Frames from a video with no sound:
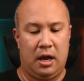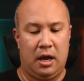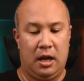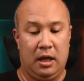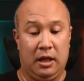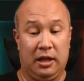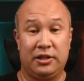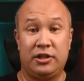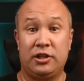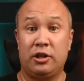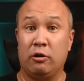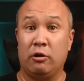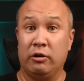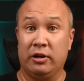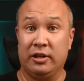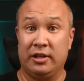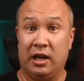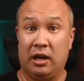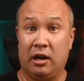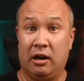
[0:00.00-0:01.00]
let's go and
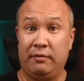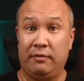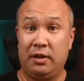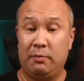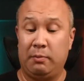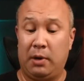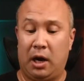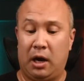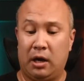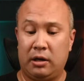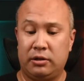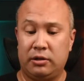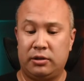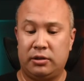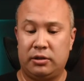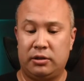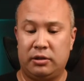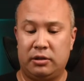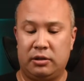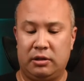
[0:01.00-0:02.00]
take off the
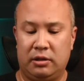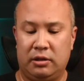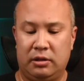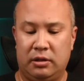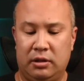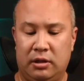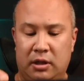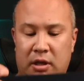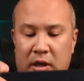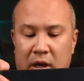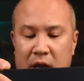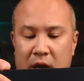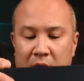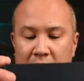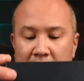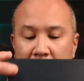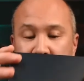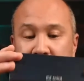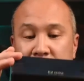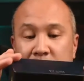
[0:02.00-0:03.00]
box.
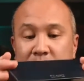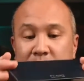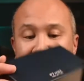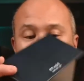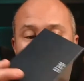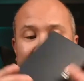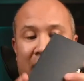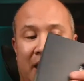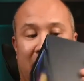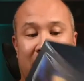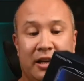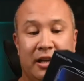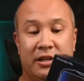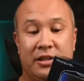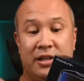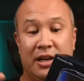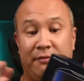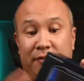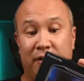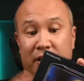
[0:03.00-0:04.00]
Something that I
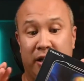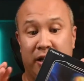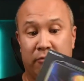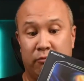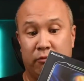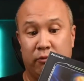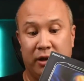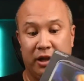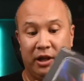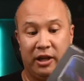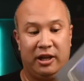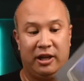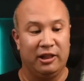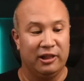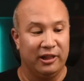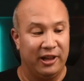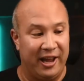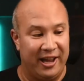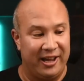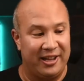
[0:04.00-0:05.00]
definitely really
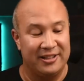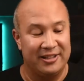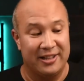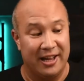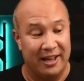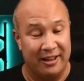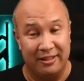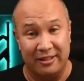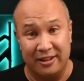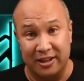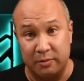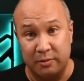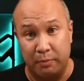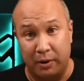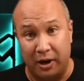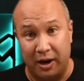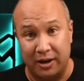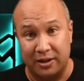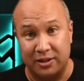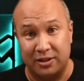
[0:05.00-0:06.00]
like is that this
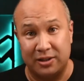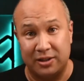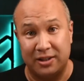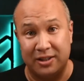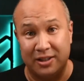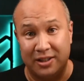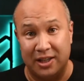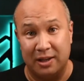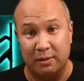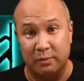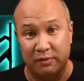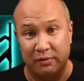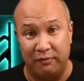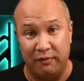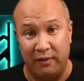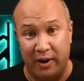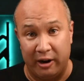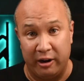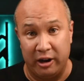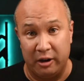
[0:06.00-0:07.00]
box seems
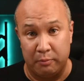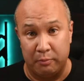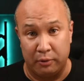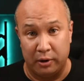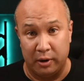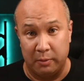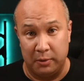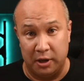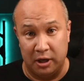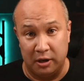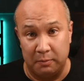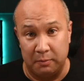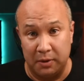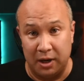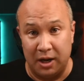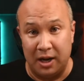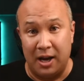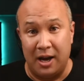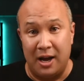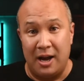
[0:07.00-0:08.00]
very premium.
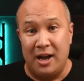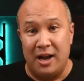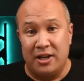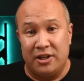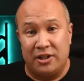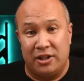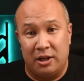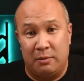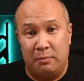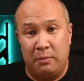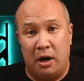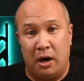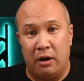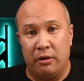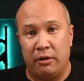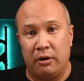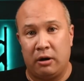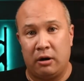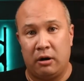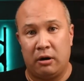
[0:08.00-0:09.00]
Some
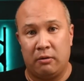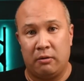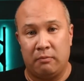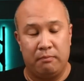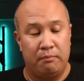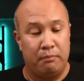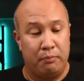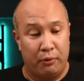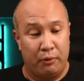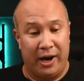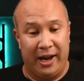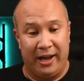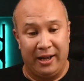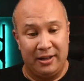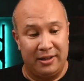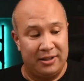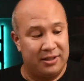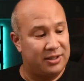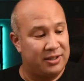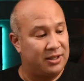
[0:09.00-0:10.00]
other
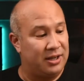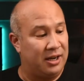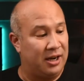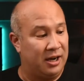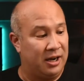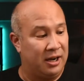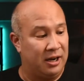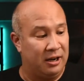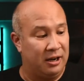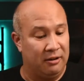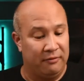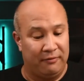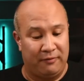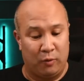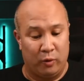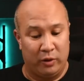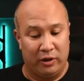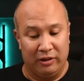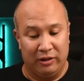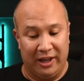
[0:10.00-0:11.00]
brands
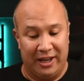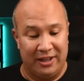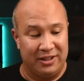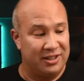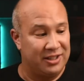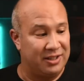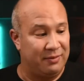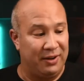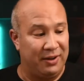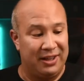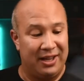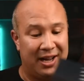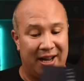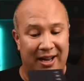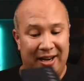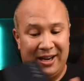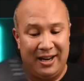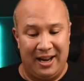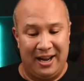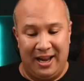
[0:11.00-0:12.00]
for their lights and stuff like that,
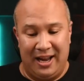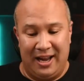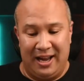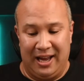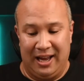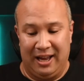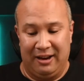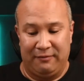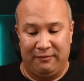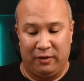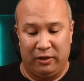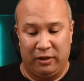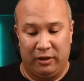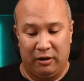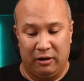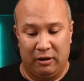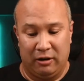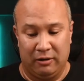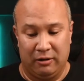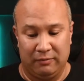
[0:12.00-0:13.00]
and for
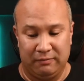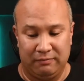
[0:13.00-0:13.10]
their